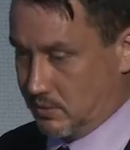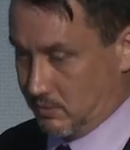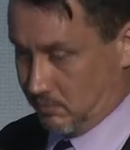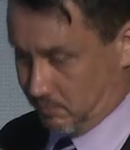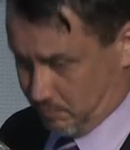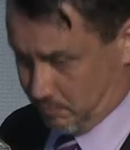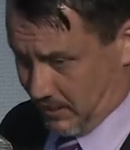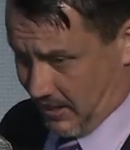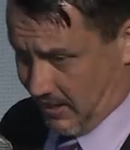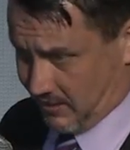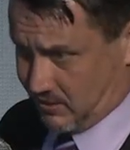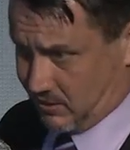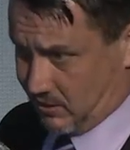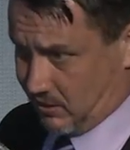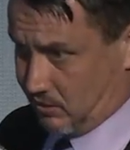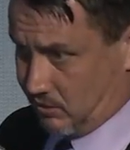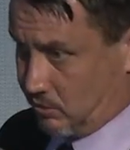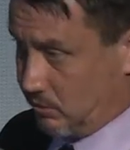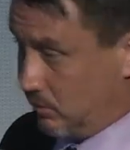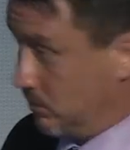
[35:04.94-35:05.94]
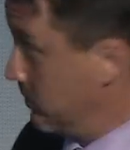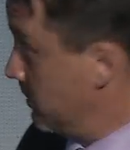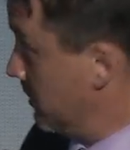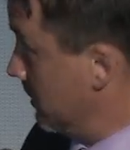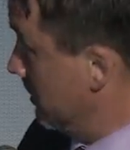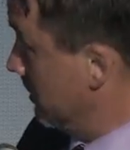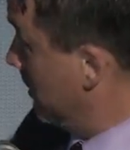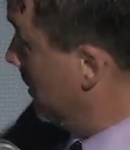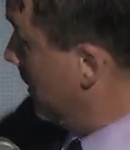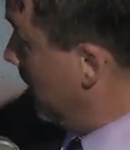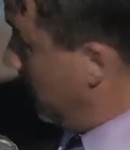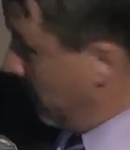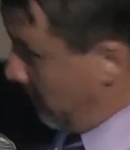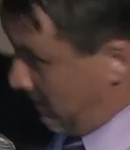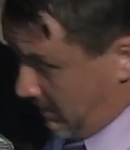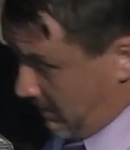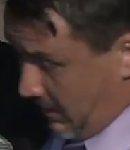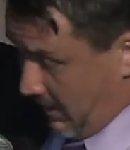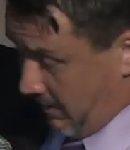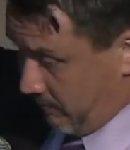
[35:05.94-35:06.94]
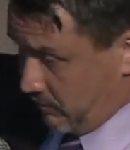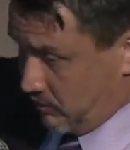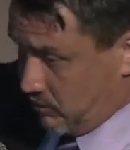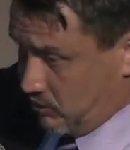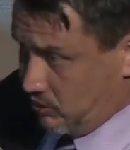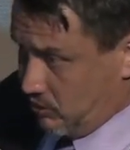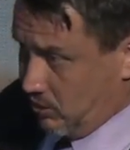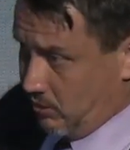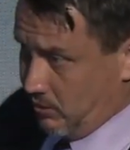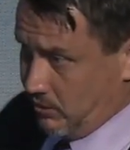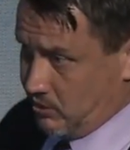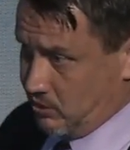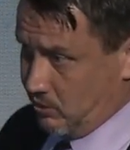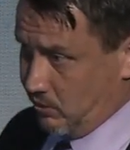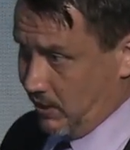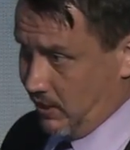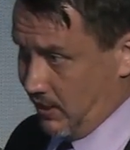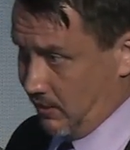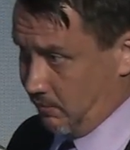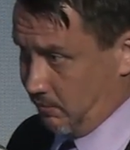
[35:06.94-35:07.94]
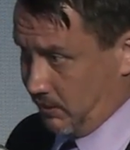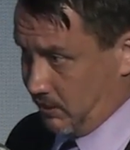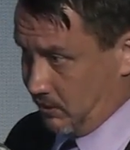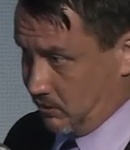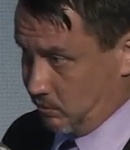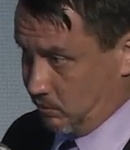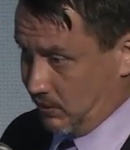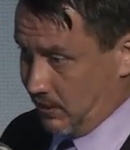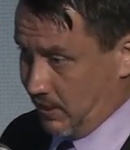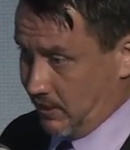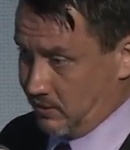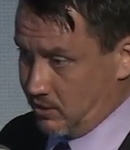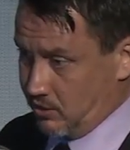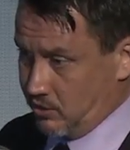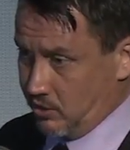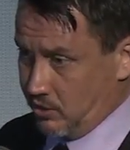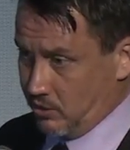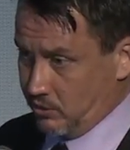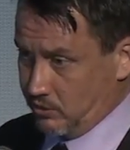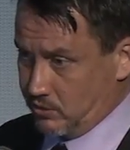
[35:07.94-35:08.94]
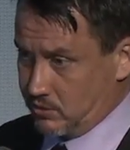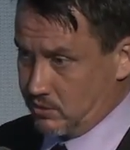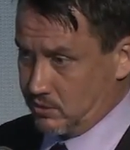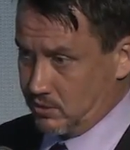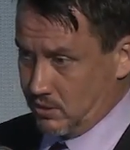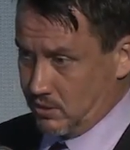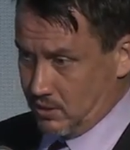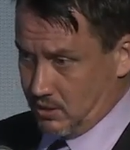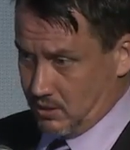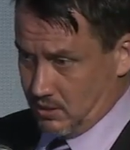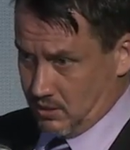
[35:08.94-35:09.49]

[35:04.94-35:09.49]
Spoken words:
and passing it through to average Joe and Joanne because we got their notes